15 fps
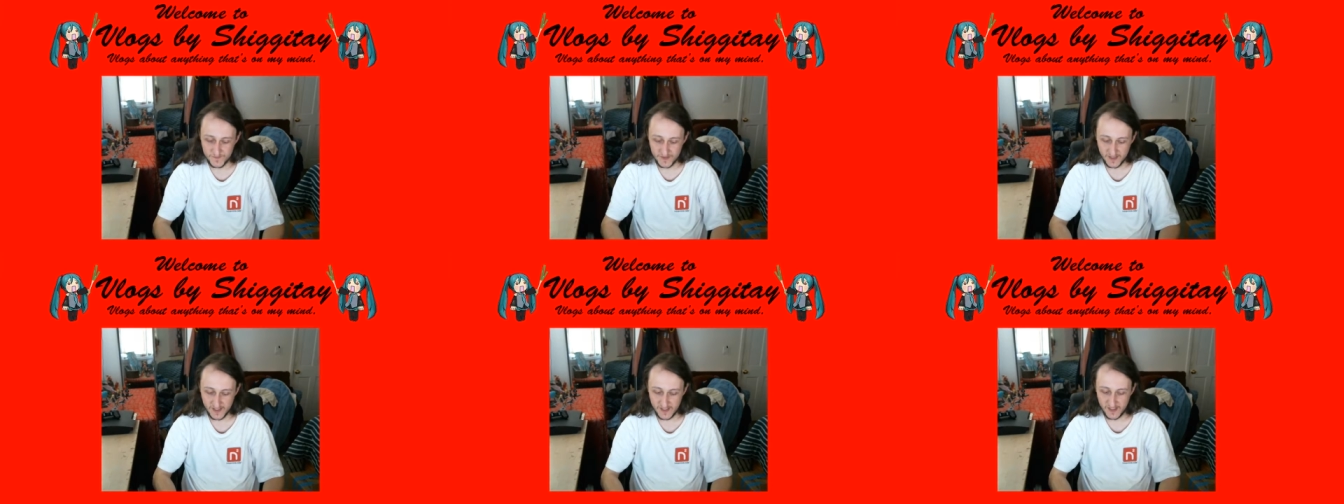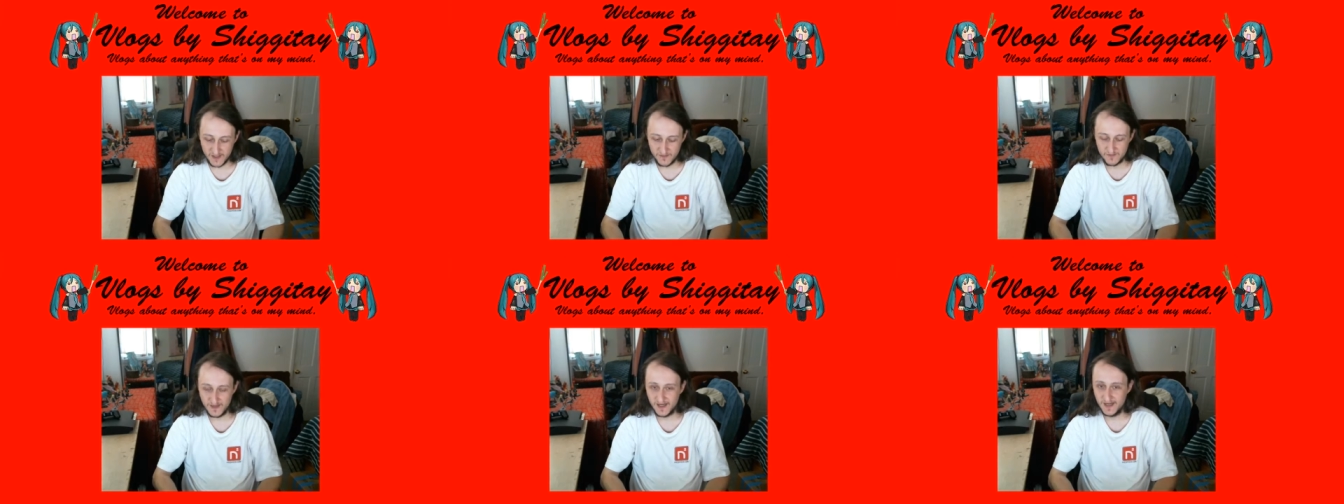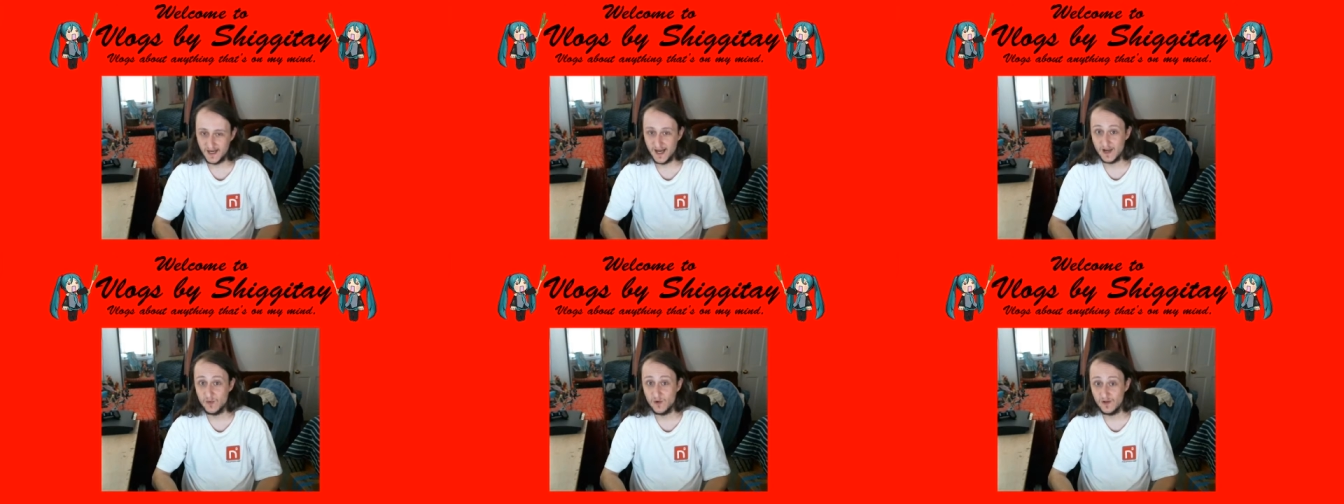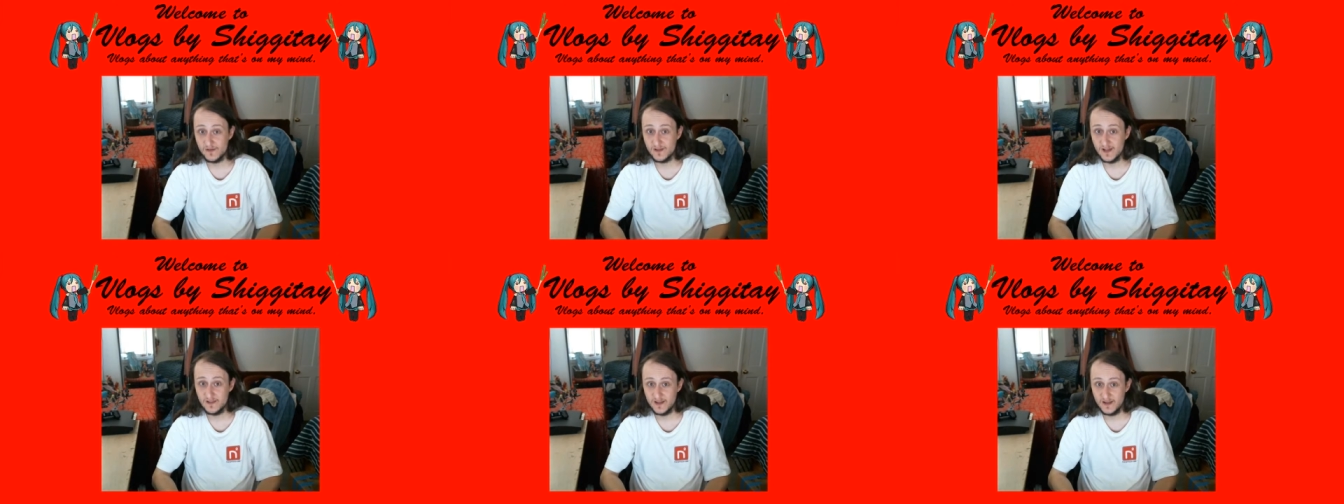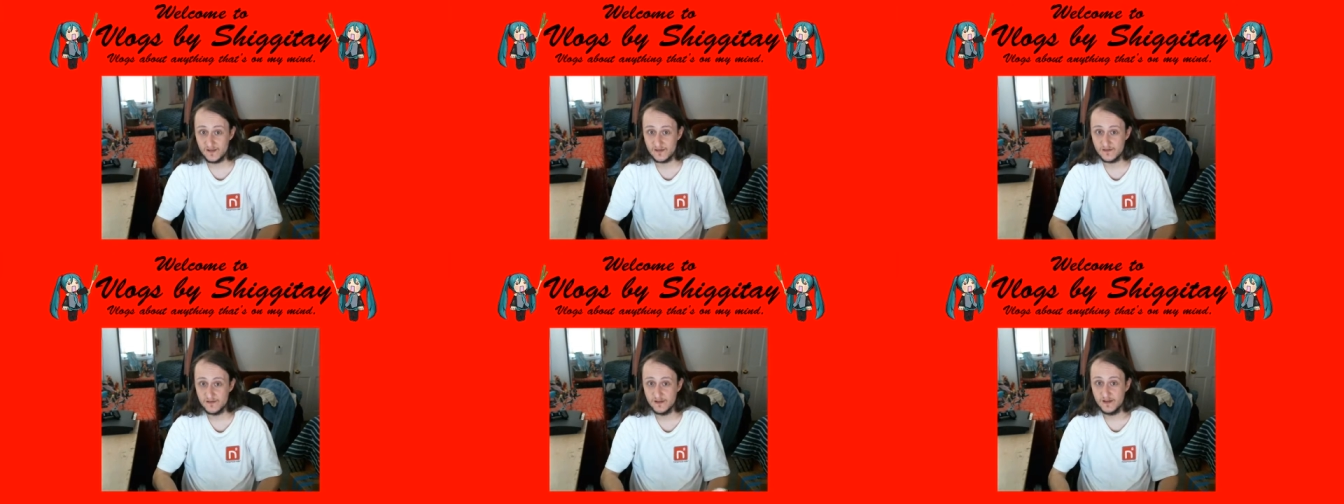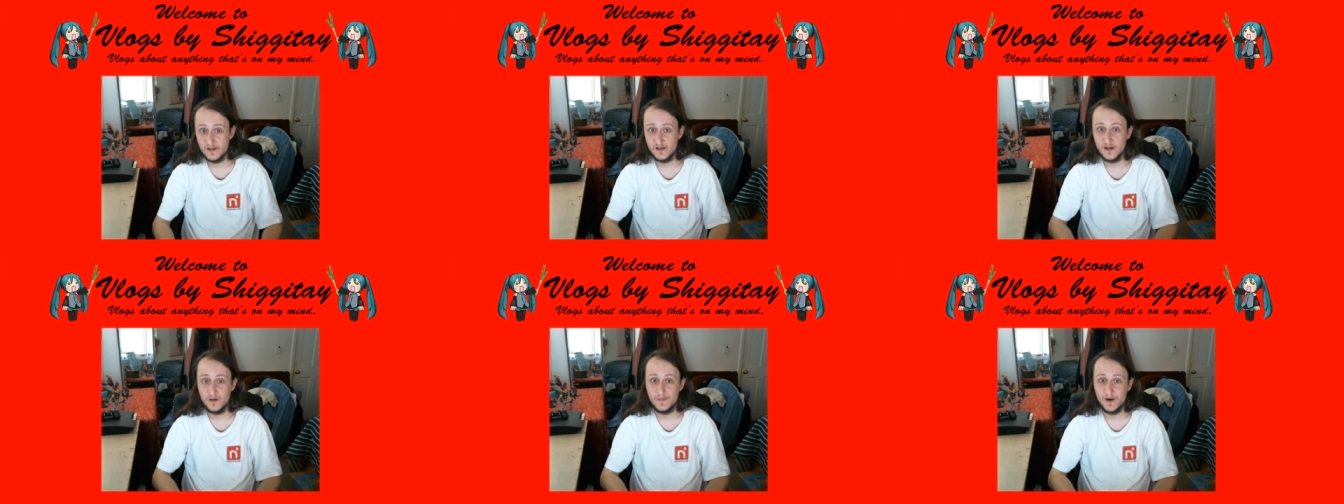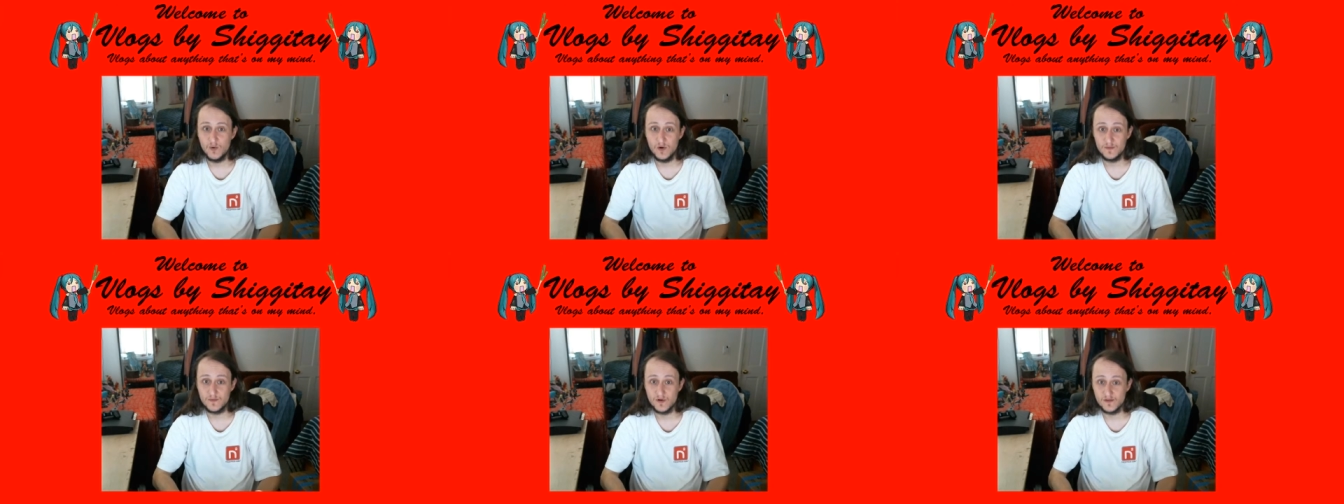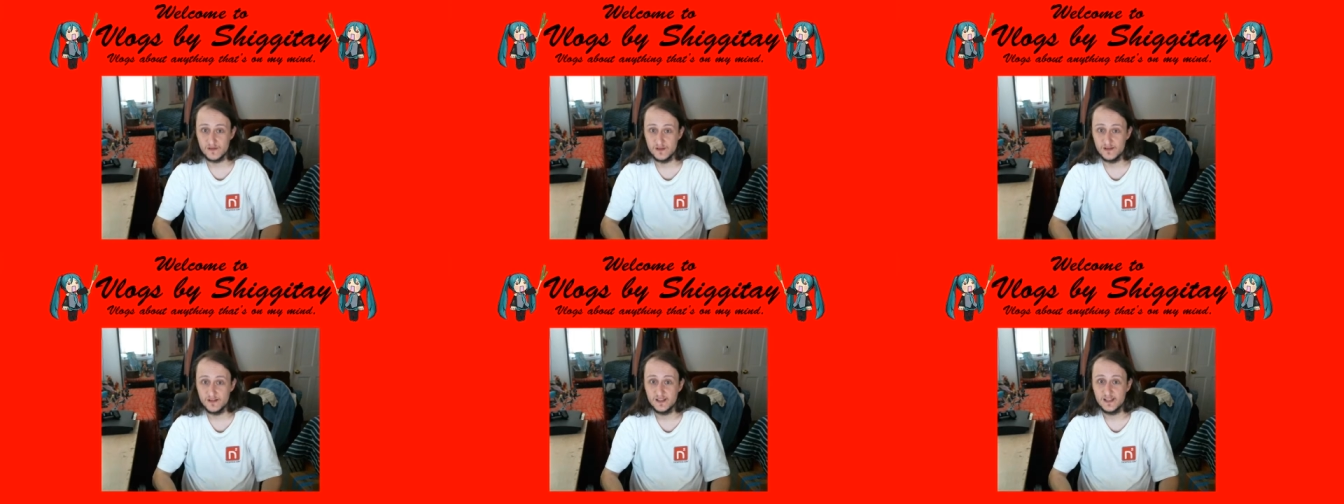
I will say this about one person.